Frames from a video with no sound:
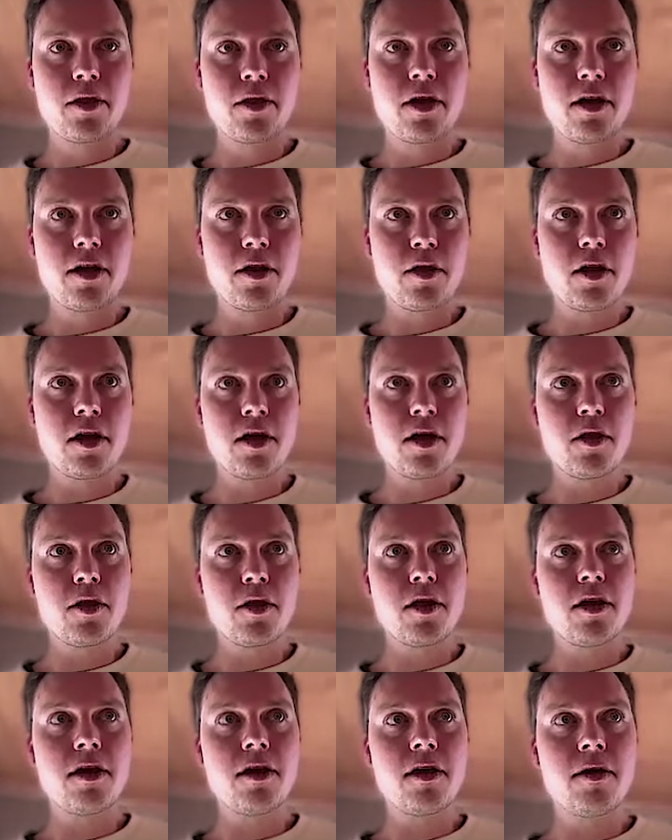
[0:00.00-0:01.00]

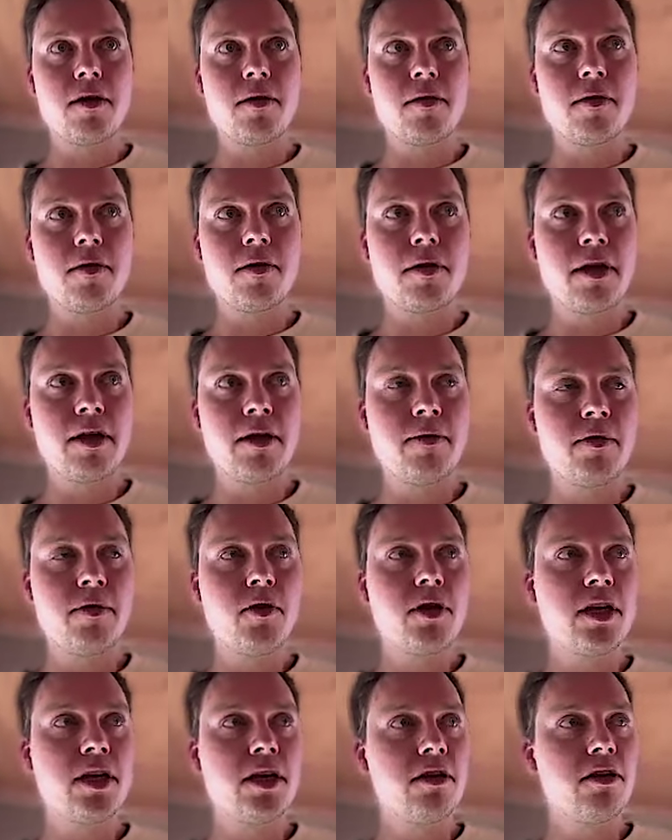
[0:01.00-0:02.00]
the
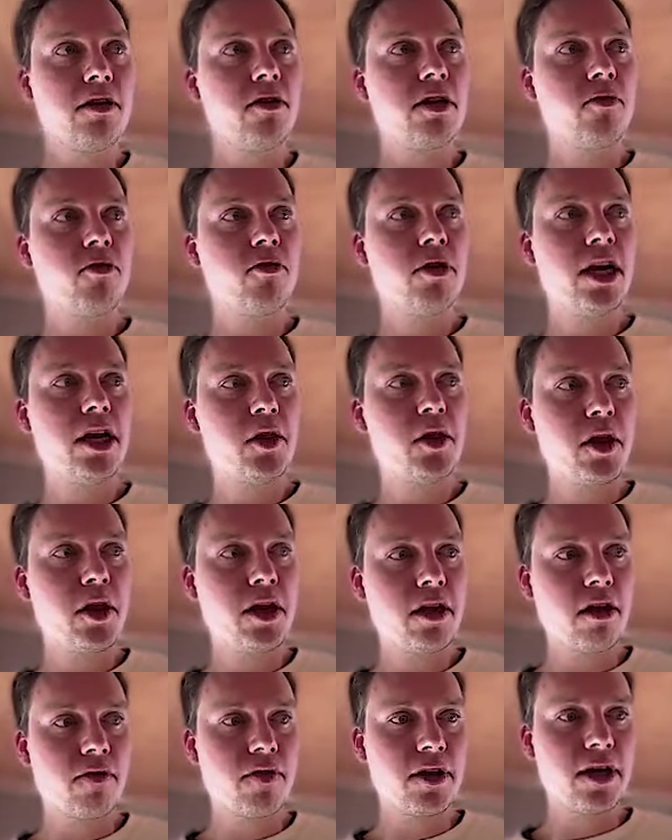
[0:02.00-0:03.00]
you can really
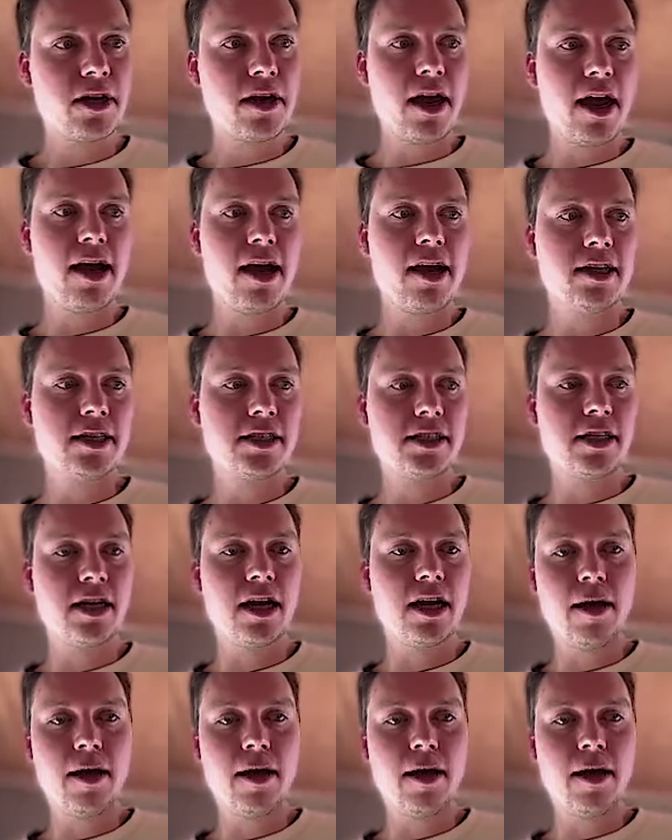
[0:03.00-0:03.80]
think of it as